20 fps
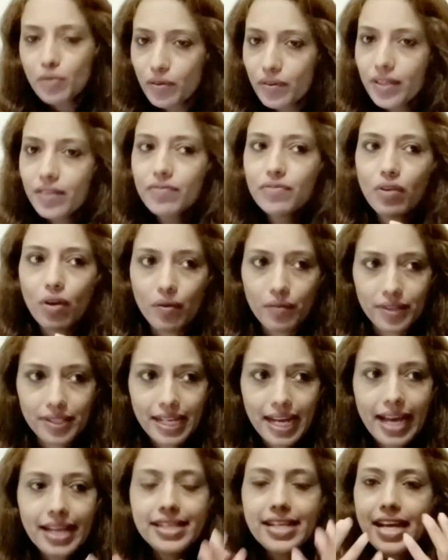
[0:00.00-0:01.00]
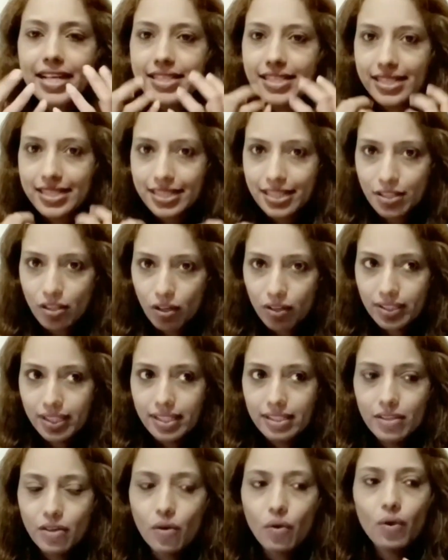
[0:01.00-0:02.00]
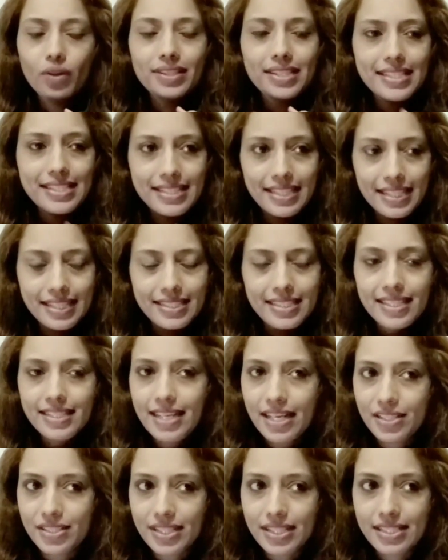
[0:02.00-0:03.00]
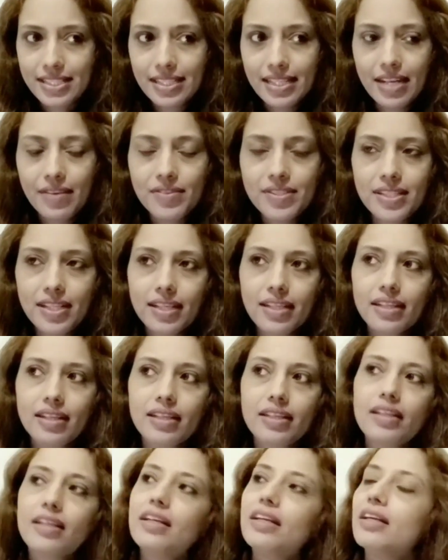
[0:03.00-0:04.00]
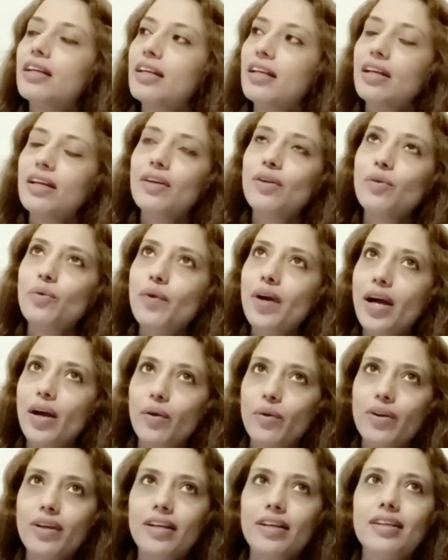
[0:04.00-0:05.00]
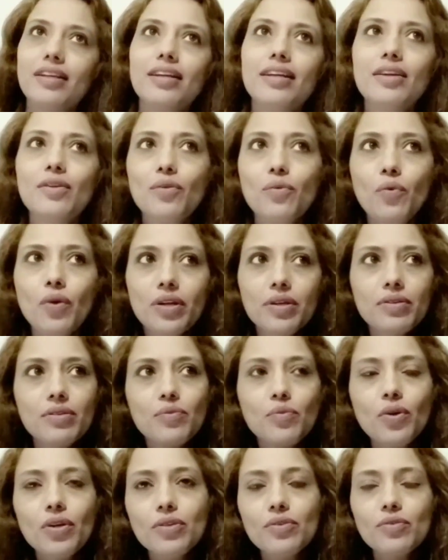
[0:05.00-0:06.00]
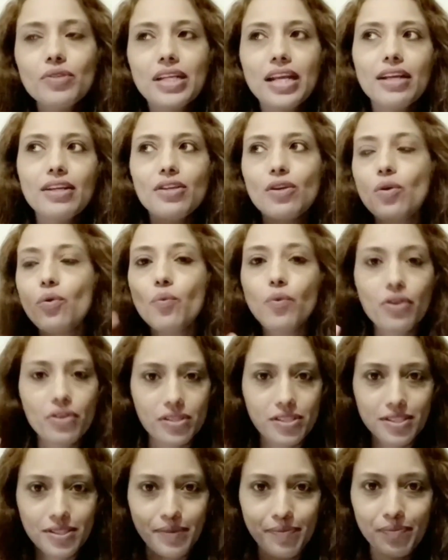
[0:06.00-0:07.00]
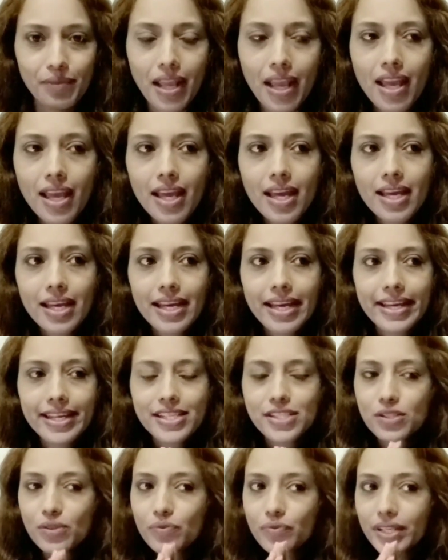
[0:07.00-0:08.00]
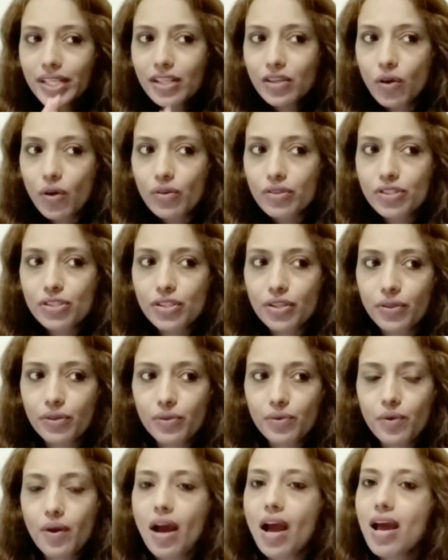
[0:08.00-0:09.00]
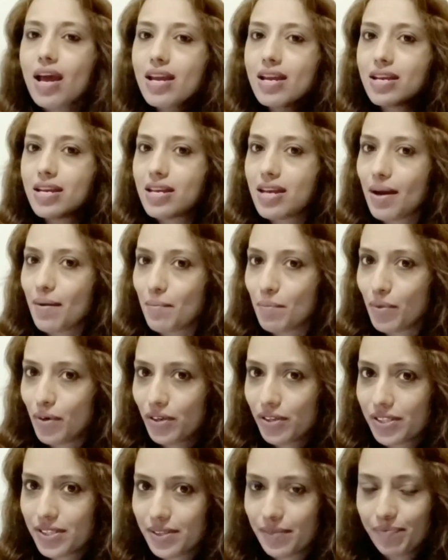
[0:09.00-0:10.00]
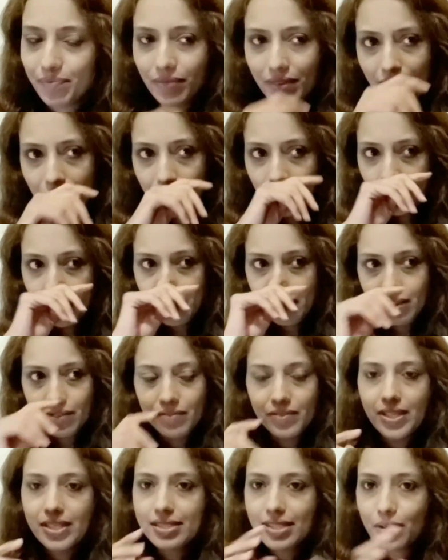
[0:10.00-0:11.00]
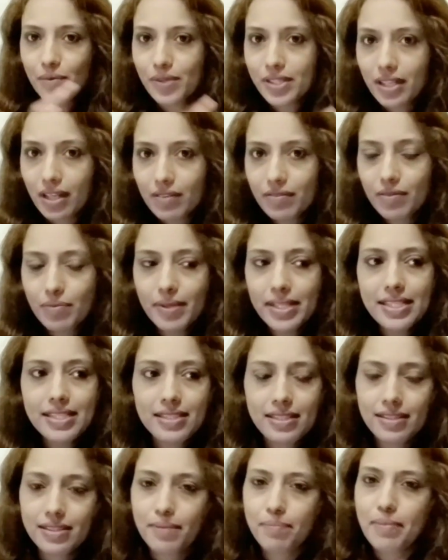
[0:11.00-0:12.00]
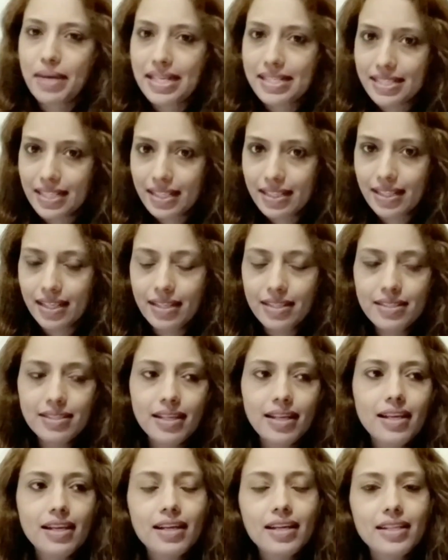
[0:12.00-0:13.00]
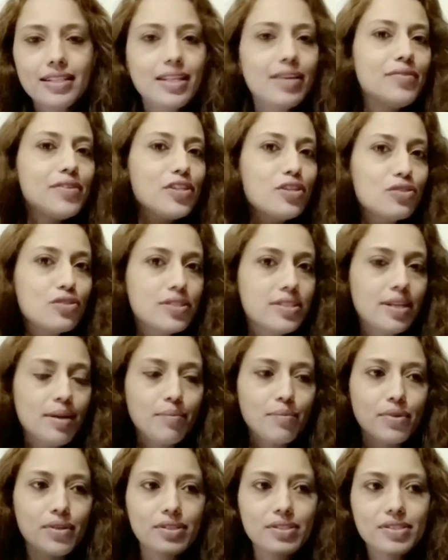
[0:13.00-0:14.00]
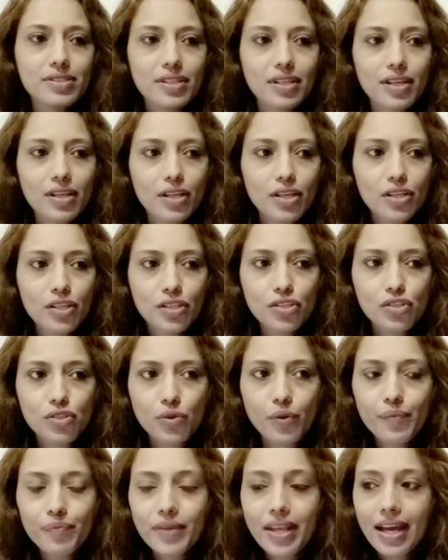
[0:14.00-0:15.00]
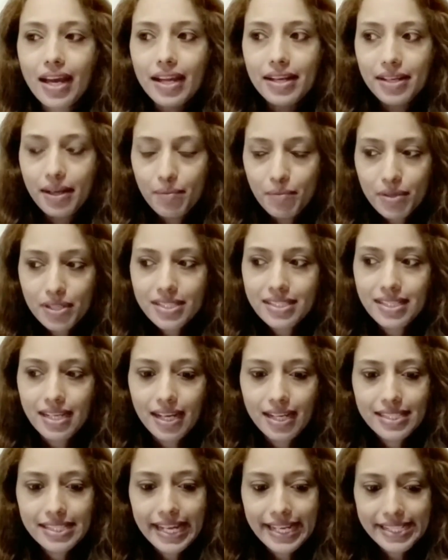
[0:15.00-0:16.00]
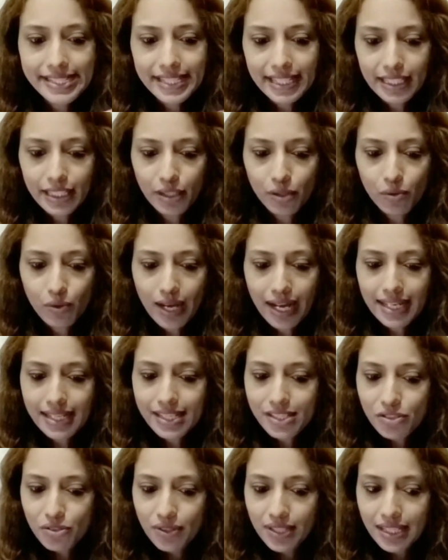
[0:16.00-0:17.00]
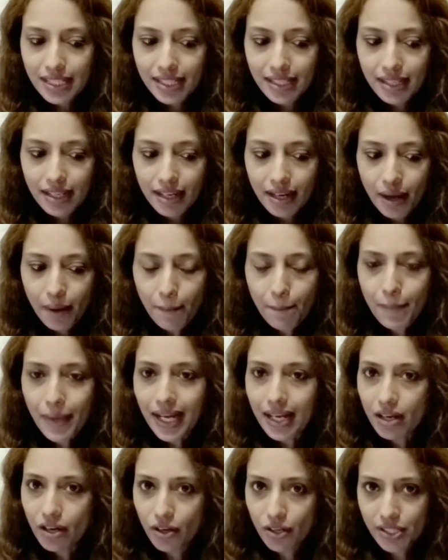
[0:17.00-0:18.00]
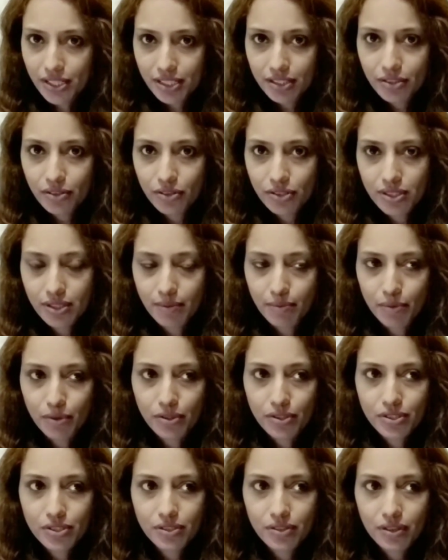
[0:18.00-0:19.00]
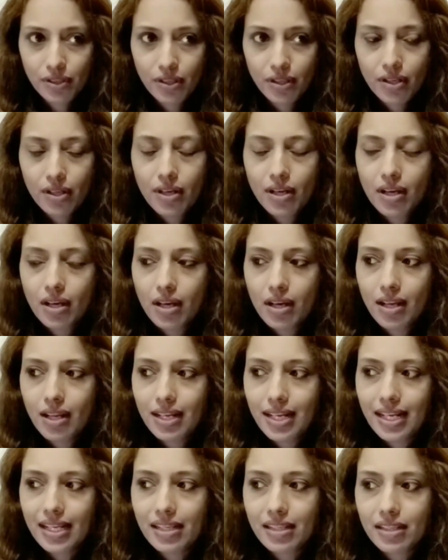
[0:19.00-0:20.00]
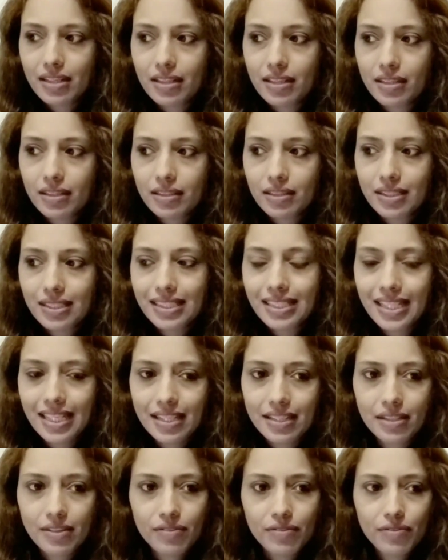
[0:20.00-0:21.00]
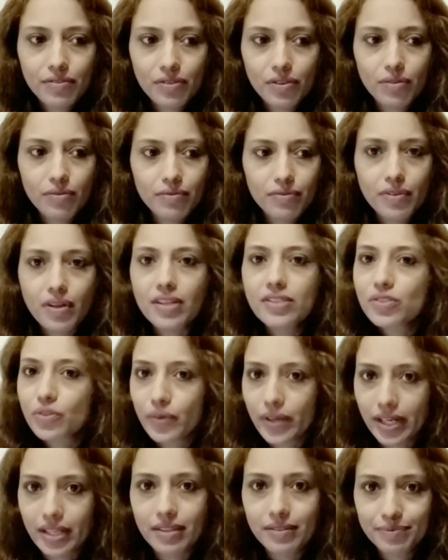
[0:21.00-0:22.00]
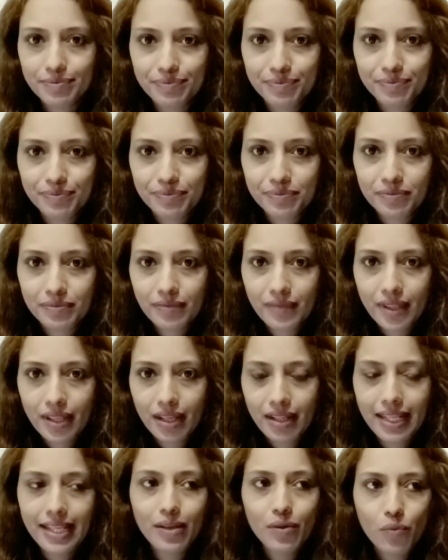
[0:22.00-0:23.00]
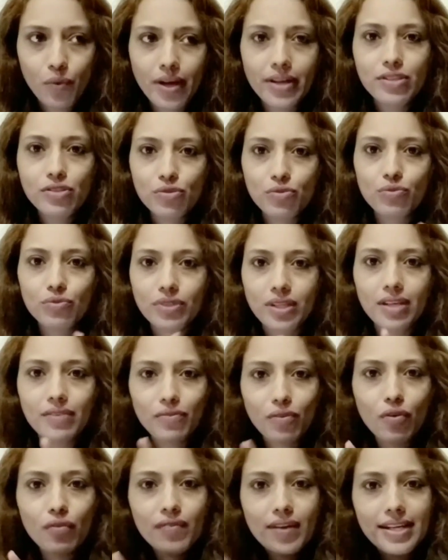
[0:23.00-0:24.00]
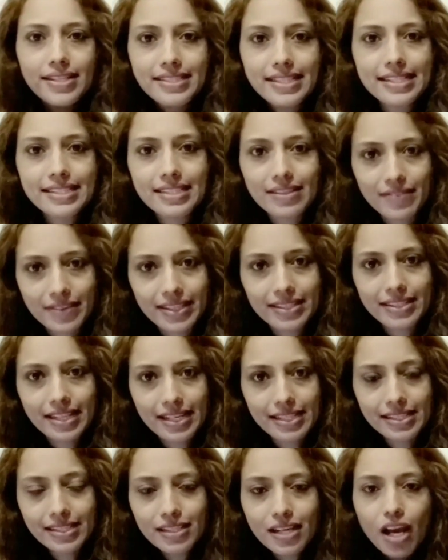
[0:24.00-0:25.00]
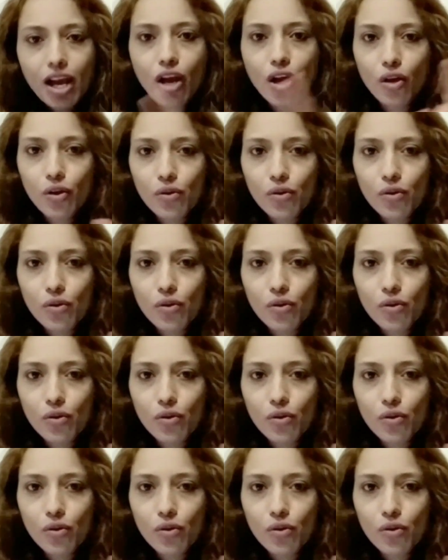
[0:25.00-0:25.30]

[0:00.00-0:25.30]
Moving forward, I digested all that. All these things I digested and I was like, wow, what can go worse? So we go to numbers. Okay, we are done with alphabets, the basic things. Now we go to numbers. So numbers, guys, I tell you, I literally by hearted those numbers like a kid from first grade. Like 1, 2, 3, 4, 5, 6, 7, 8, 9, 10.